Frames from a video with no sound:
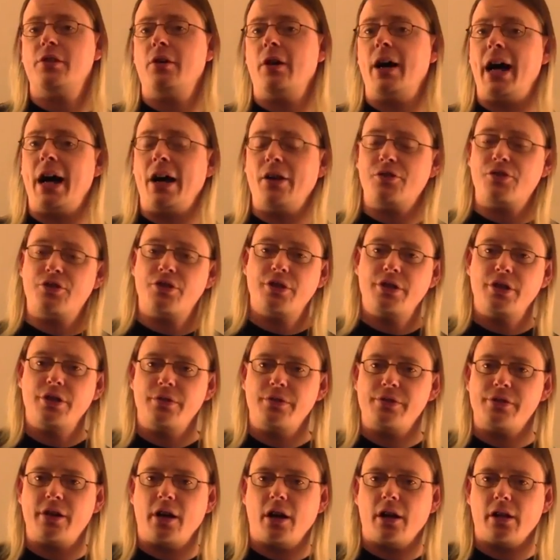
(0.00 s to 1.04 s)
So how should you
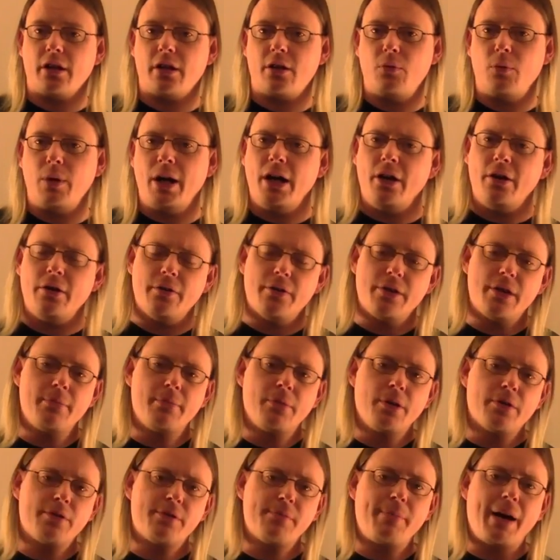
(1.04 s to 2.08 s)
use garlic? Well, the
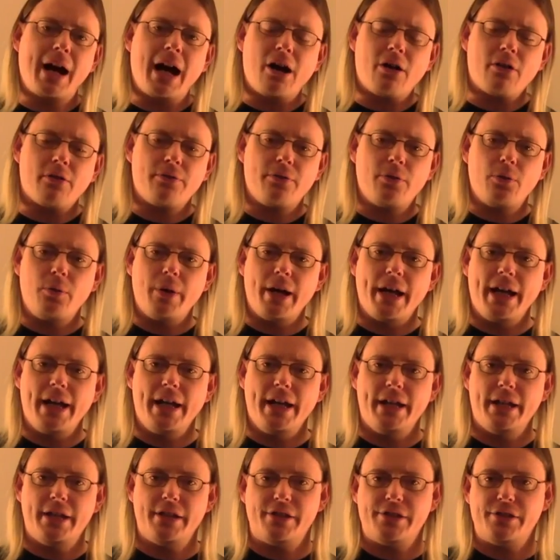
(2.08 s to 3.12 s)
most powerful way
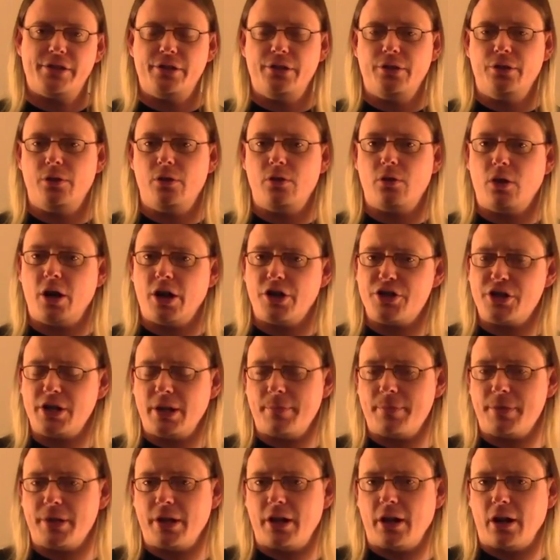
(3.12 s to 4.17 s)
is to crush
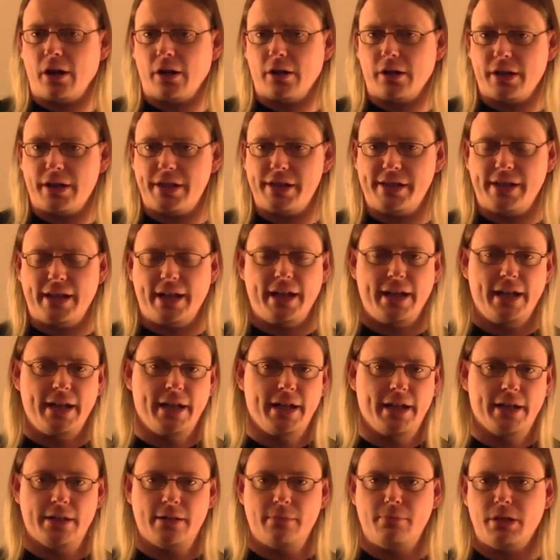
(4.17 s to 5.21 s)
up the garlic, say
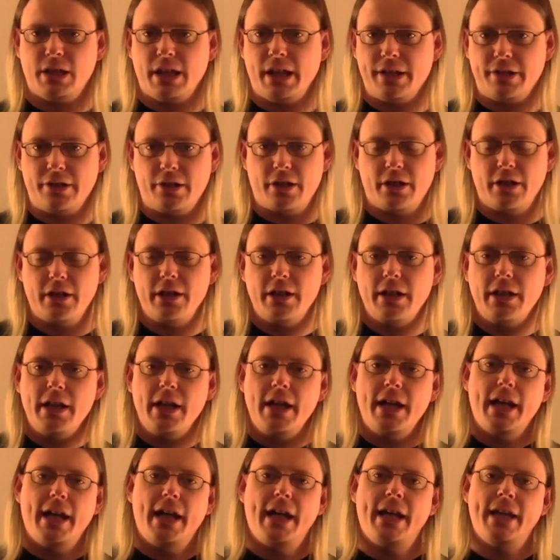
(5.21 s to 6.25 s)
in a blender,
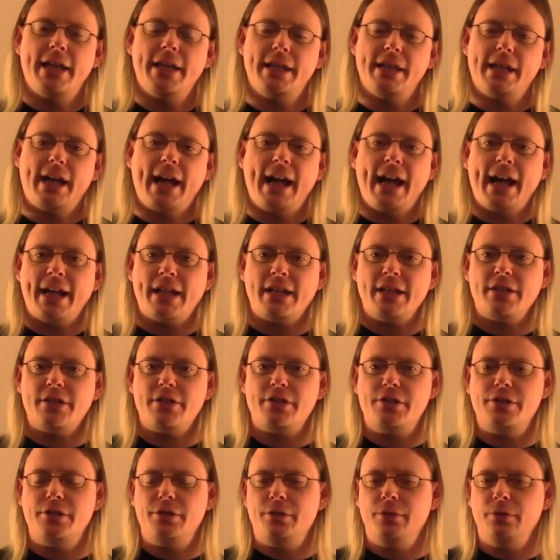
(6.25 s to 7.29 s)
and add
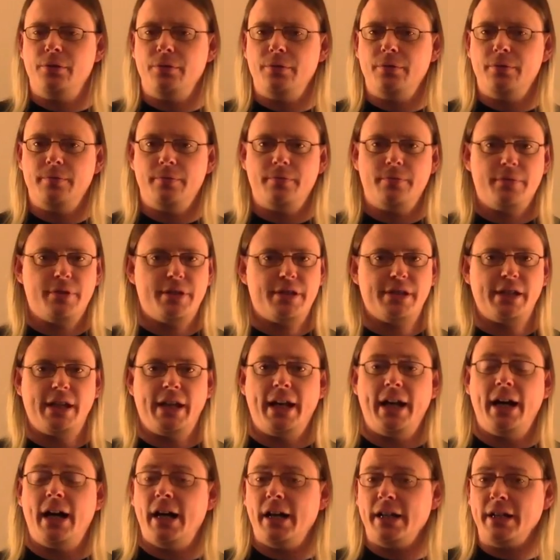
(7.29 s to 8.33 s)
it to,
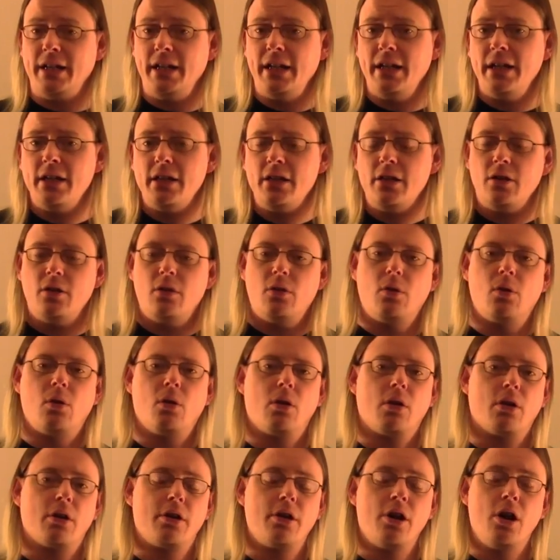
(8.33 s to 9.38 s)
say, honey
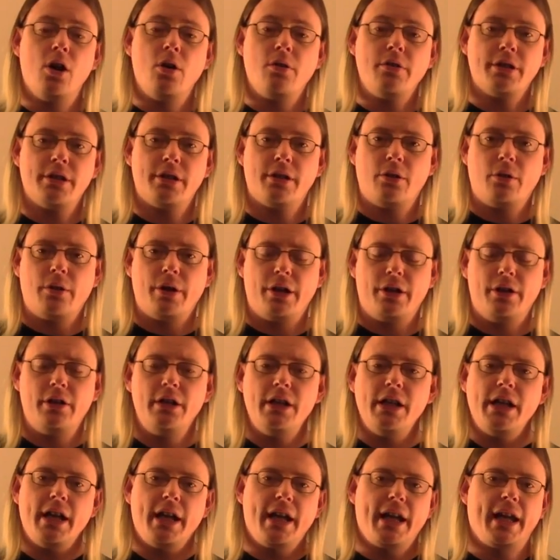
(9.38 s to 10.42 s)
or coconut oil,
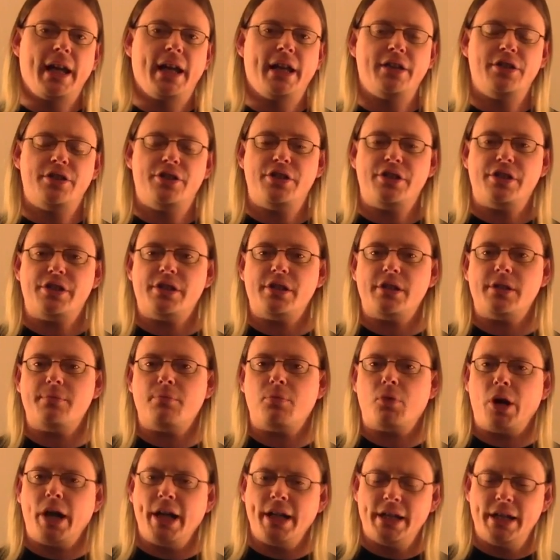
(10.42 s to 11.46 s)
and just
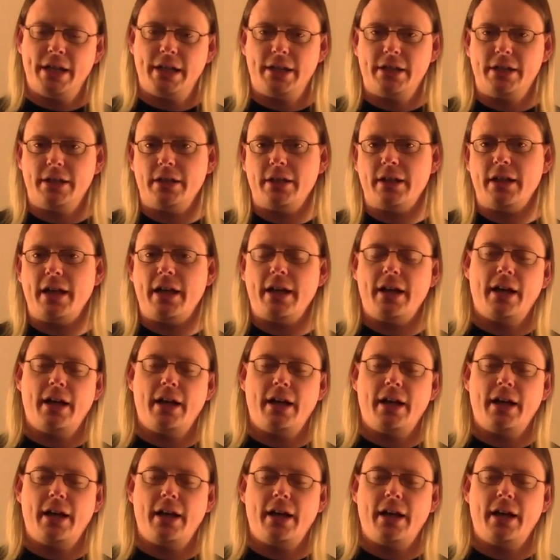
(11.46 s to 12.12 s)
spread it